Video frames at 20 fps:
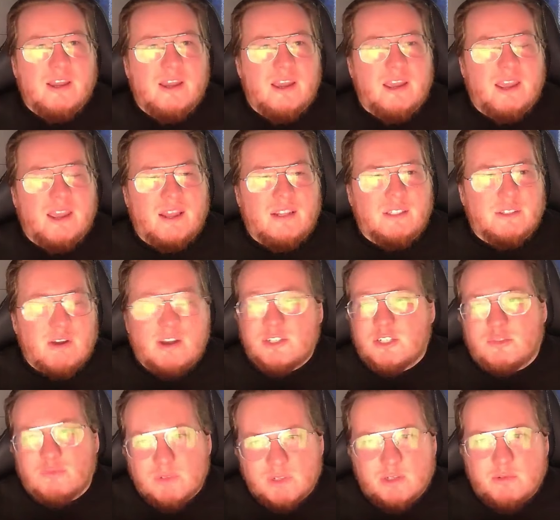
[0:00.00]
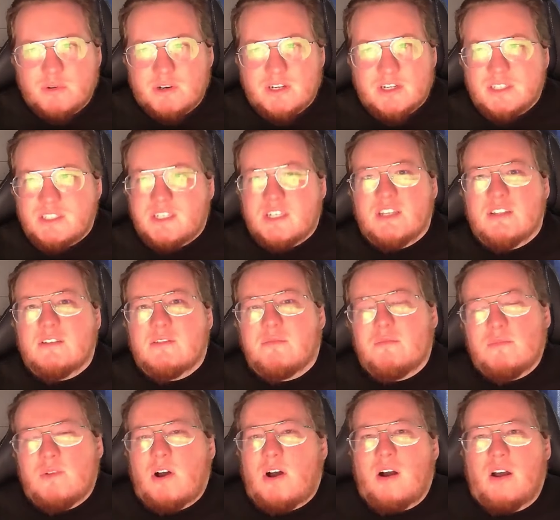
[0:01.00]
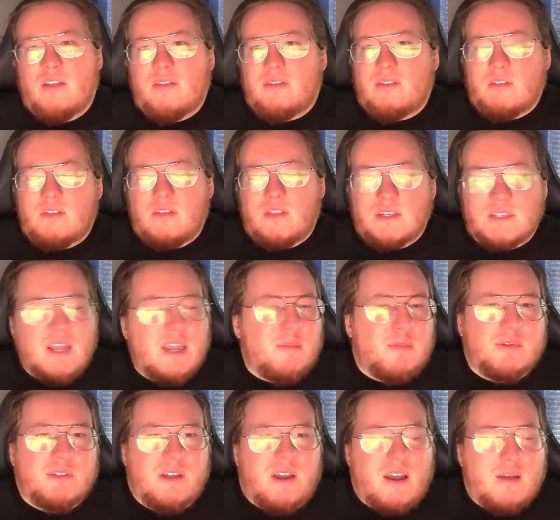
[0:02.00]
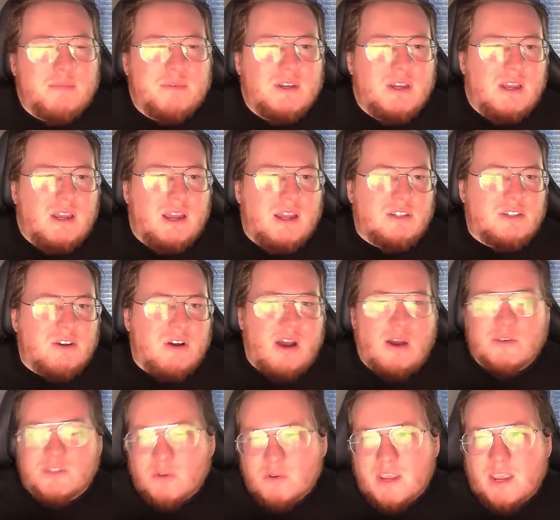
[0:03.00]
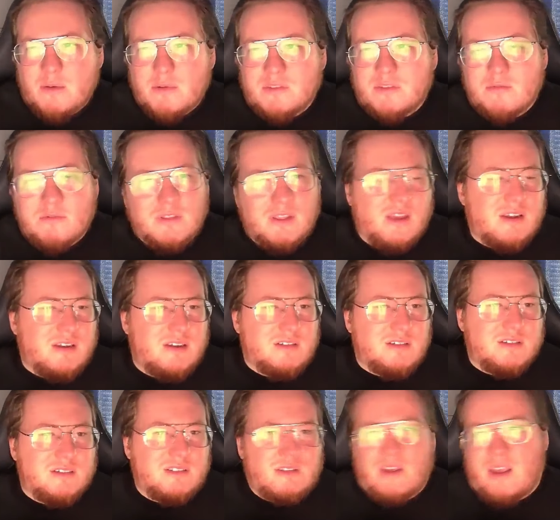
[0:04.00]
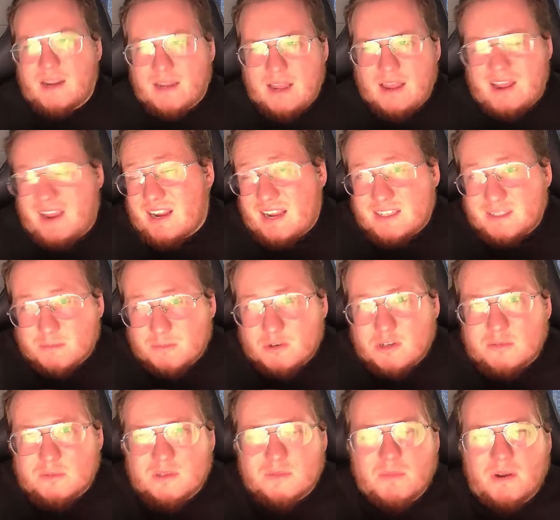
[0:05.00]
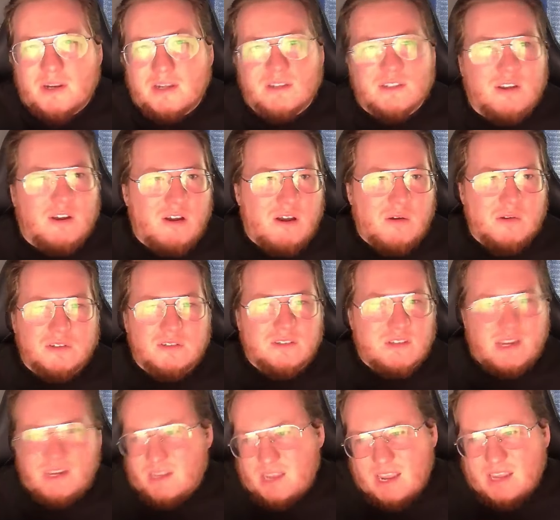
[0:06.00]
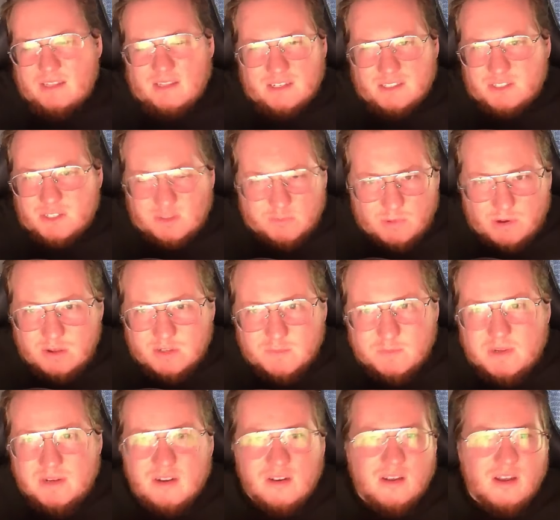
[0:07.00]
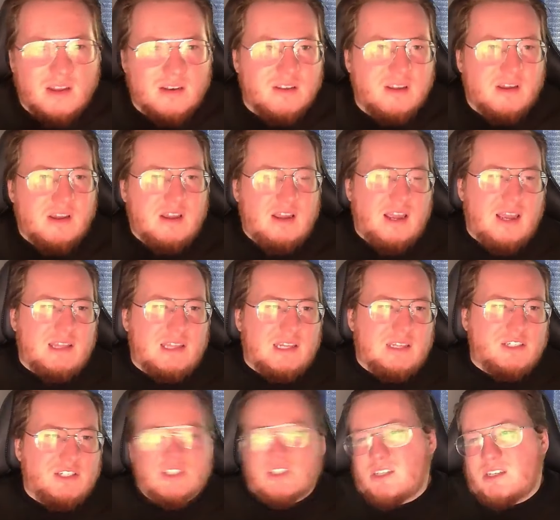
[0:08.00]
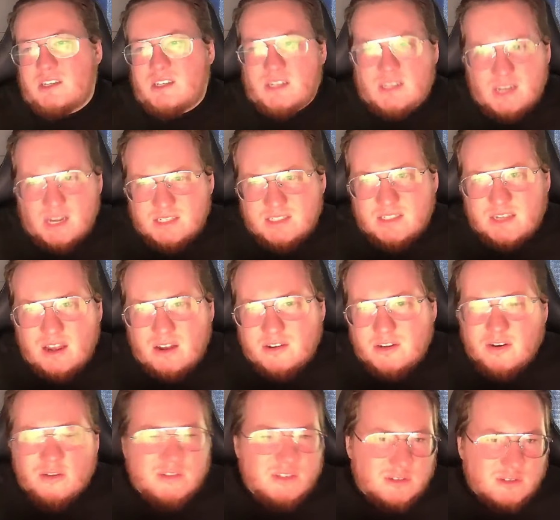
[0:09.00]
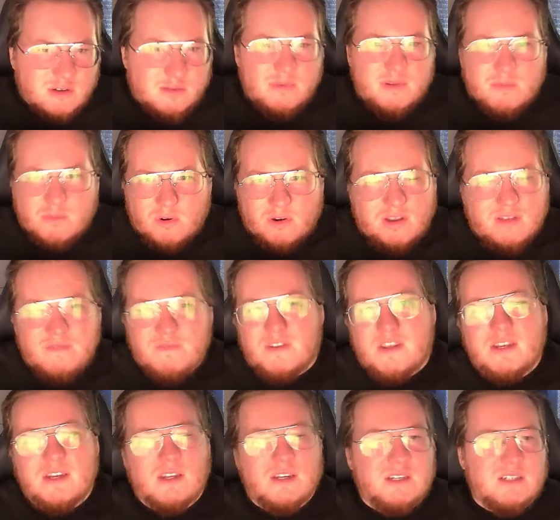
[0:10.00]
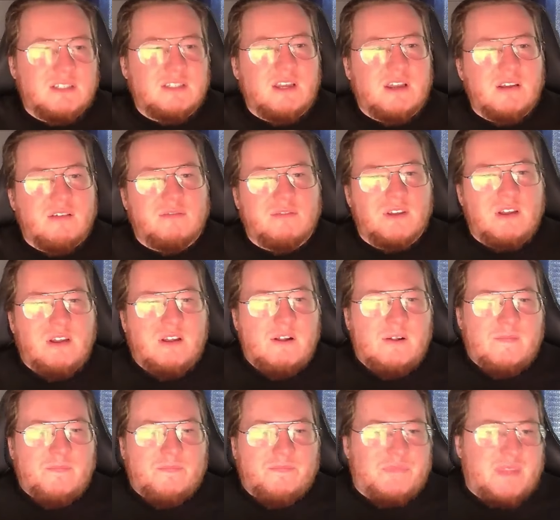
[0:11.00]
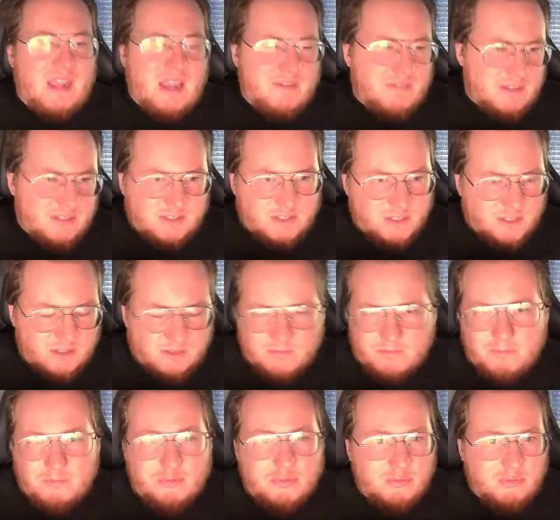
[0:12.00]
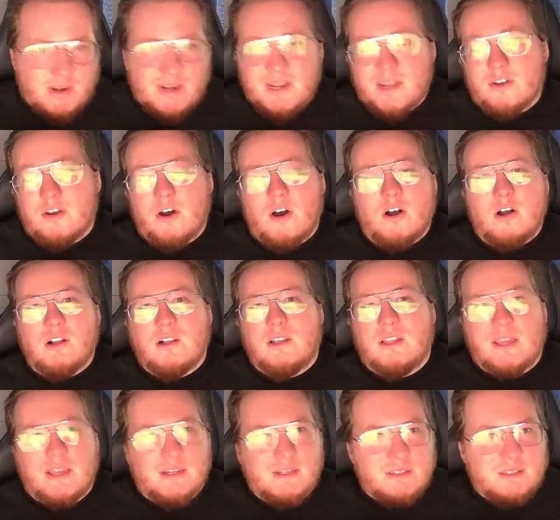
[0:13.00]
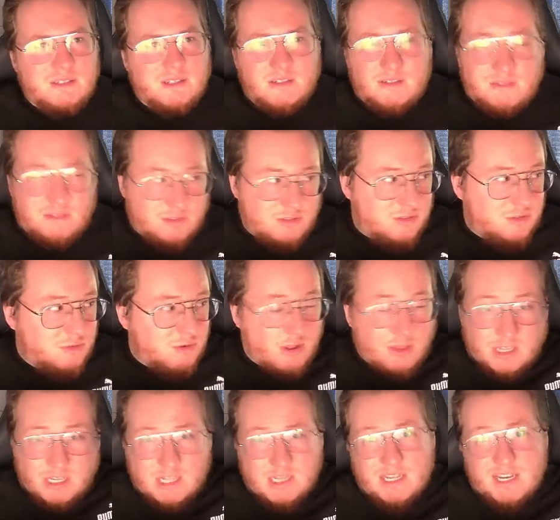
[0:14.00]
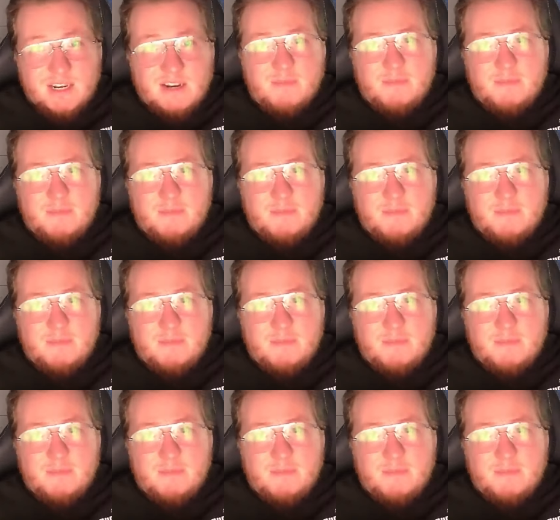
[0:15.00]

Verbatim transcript: And so I just really wanted to see them on the tabletop. And so I was okay with doing that because I got I got some Christmas money. So I was like, hey, that's just what I'll spend it on. And it just cuts out, you know, it's a little bit more convenient instead of having to print it all and to do all the cleanup